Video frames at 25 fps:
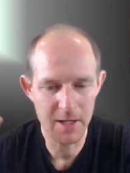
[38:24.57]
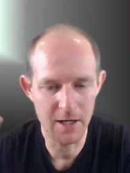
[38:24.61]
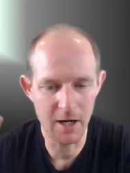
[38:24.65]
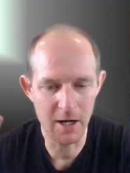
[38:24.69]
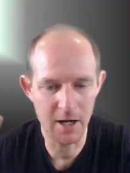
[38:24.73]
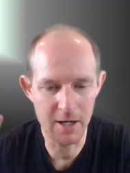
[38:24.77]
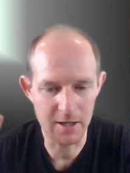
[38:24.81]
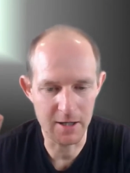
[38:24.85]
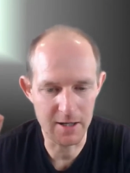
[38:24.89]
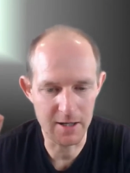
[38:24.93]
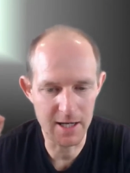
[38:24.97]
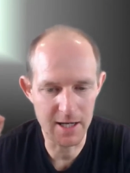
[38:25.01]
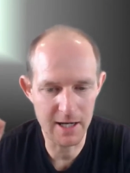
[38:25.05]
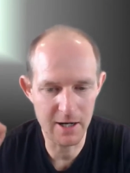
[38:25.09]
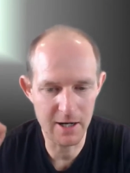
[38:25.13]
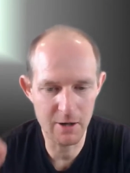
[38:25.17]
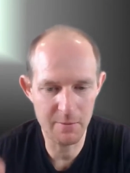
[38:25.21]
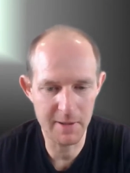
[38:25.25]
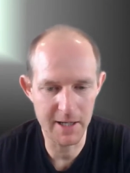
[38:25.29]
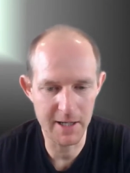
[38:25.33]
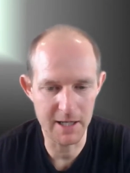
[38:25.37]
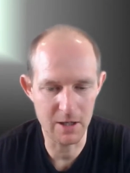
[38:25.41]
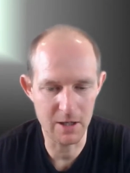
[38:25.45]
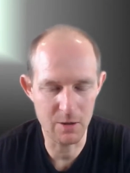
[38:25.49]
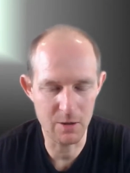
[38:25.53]
I don't care
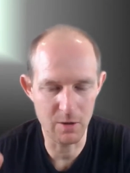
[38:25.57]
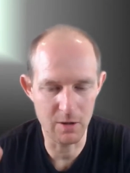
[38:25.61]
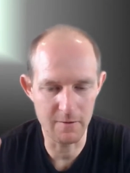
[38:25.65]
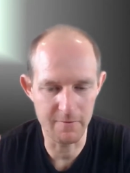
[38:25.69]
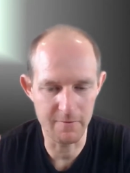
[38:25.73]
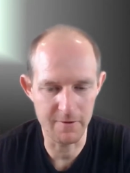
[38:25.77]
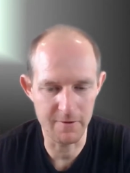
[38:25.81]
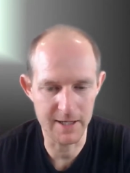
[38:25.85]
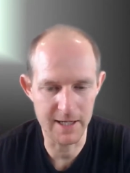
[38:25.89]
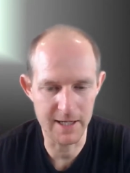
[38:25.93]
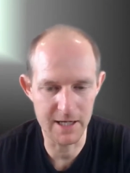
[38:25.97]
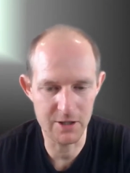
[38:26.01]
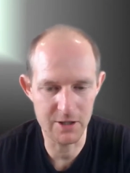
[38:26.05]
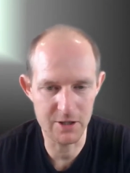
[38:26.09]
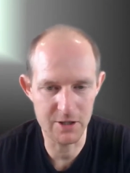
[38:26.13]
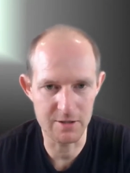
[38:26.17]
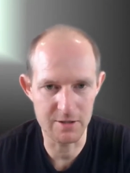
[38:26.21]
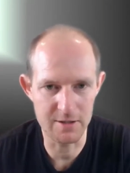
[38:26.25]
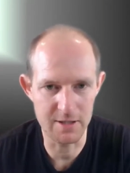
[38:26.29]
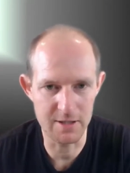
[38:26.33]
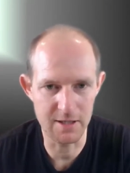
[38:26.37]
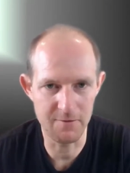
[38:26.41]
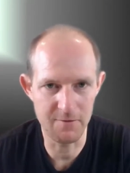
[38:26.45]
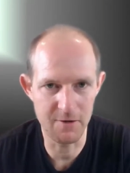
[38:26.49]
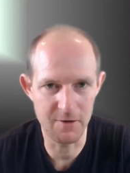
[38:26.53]
about your
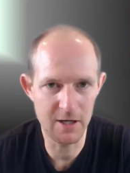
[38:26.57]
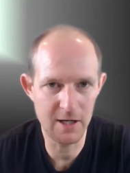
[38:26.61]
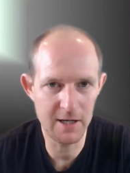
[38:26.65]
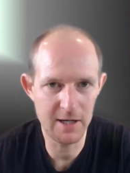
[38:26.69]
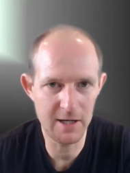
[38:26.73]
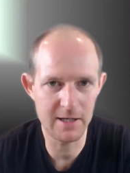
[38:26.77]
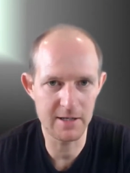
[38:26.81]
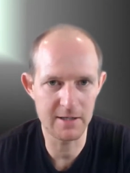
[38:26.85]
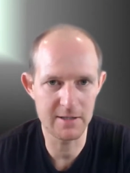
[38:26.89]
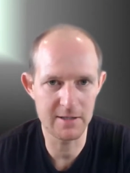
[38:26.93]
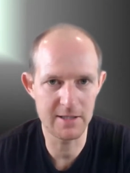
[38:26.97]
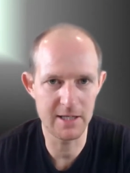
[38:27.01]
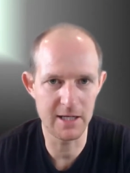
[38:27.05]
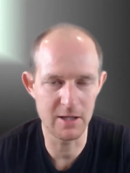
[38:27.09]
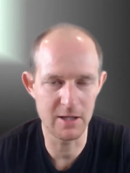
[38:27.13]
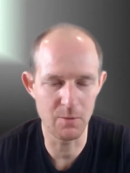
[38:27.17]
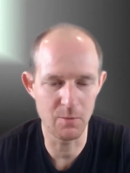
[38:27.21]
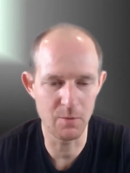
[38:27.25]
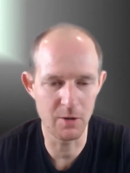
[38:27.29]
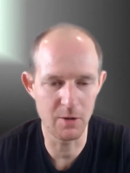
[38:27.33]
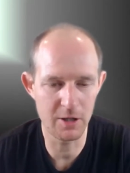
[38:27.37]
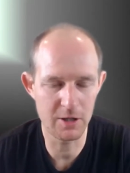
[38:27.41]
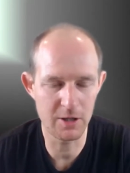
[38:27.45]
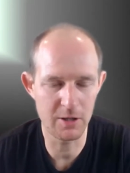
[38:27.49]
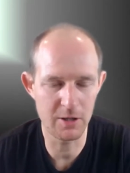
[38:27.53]
qualifications. If you don't understand the
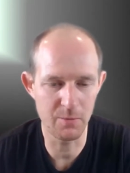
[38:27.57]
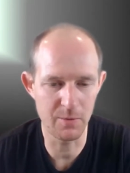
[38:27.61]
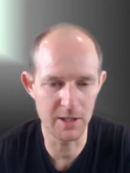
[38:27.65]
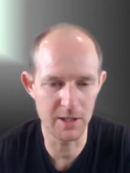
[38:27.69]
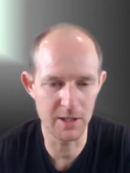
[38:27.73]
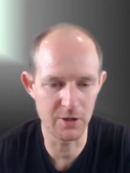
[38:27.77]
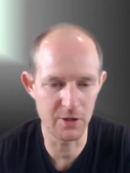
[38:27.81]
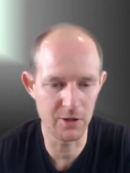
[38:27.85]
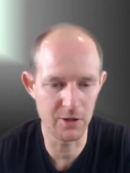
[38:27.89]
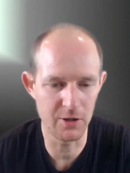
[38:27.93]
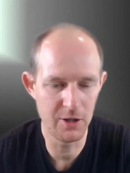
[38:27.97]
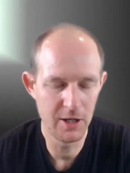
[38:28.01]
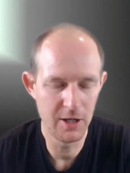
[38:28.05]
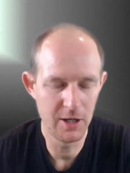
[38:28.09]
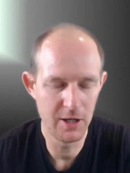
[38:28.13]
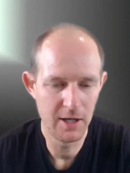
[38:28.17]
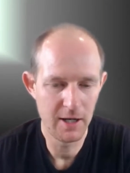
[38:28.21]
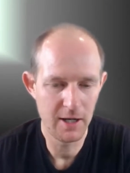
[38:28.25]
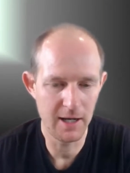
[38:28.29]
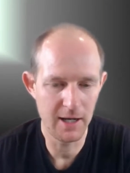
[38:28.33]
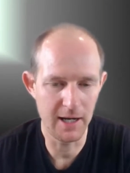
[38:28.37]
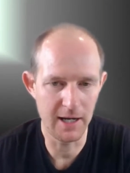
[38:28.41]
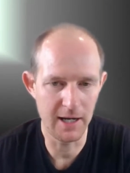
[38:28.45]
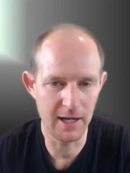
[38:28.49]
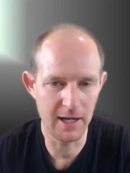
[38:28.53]
work that we do
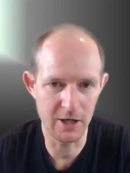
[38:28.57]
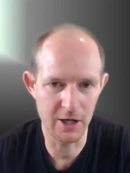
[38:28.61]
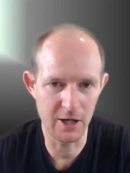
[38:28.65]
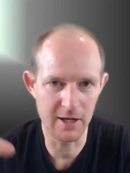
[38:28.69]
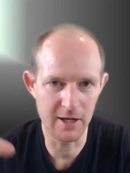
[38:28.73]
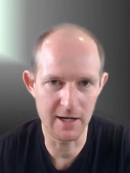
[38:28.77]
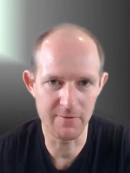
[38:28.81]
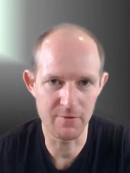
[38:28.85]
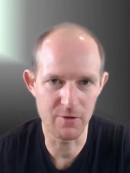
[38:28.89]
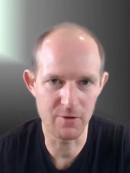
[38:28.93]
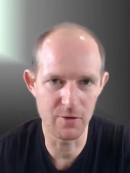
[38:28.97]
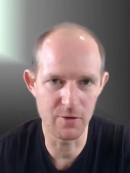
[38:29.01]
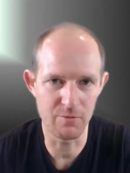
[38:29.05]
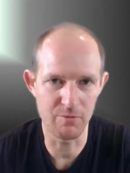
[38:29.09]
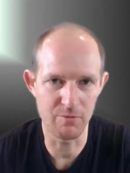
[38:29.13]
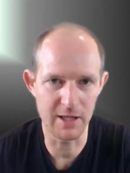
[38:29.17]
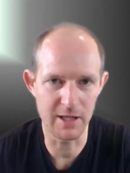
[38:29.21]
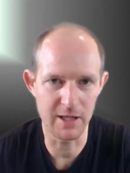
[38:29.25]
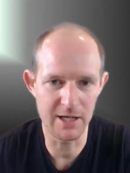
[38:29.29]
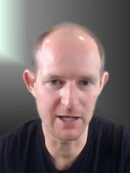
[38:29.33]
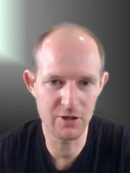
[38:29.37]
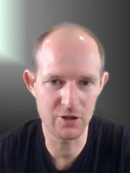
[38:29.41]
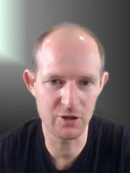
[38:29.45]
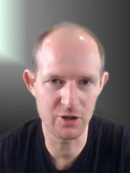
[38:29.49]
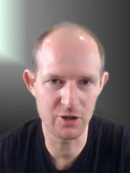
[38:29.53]
and you don't have good
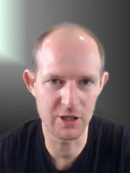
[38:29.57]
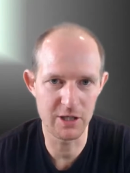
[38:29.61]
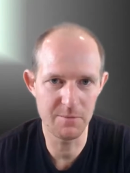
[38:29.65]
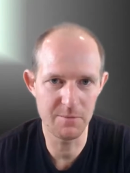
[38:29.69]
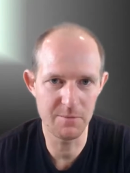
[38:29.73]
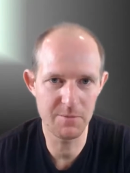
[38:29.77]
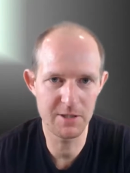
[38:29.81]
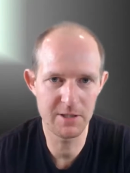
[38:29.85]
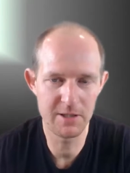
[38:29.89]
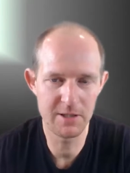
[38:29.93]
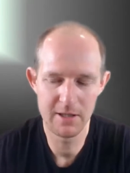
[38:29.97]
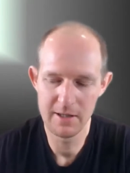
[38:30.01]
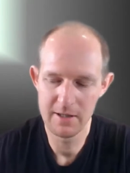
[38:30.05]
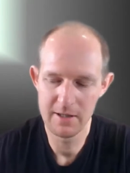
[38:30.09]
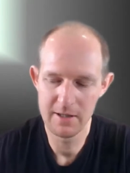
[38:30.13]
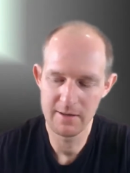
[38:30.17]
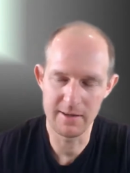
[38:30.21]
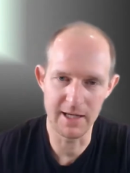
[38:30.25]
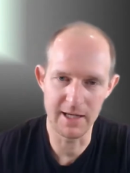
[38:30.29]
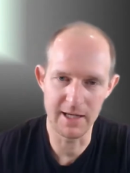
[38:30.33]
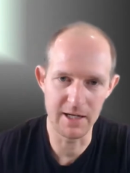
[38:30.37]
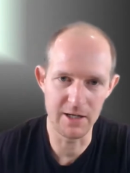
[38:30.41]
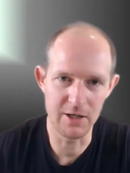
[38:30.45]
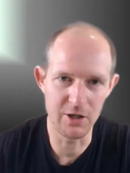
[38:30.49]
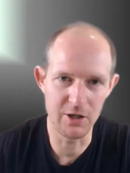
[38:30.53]
relationships,
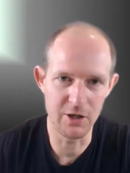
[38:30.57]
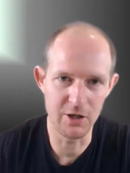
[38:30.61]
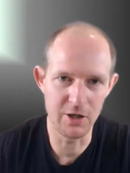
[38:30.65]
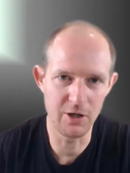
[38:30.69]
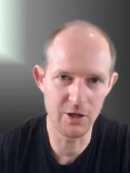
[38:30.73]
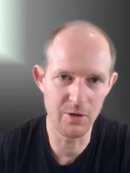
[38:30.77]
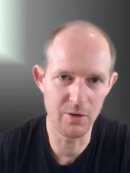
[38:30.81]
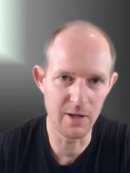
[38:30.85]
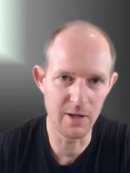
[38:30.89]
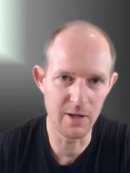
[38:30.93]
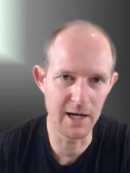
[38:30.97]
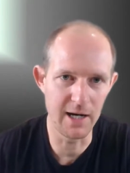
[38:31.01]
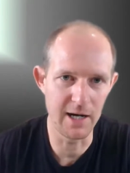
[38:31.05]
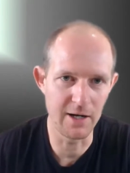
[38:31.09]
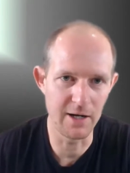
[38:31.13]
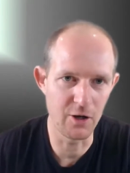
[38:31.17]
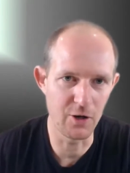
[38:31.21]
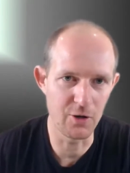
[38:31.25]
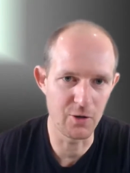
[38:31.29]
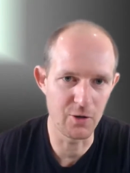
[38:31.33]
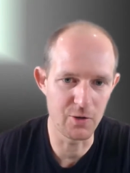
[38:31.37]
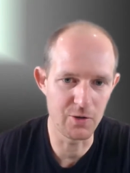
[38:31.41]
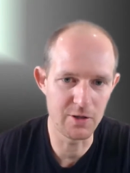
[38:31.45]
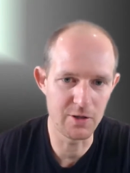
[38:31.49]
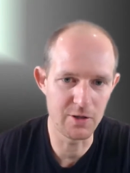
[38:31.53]
then you are no
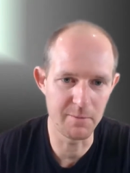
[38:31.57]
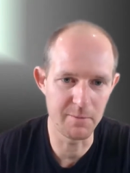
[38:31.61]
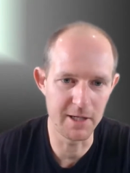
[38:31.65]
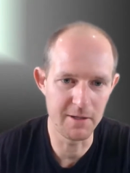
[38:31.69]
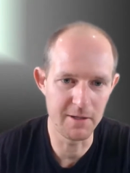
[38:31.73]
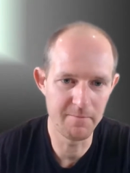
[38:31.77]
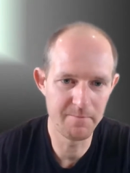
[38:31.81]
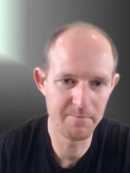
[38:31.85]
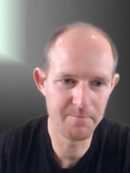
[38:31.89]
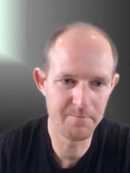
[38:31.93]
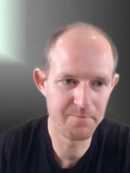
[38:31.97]
good to me.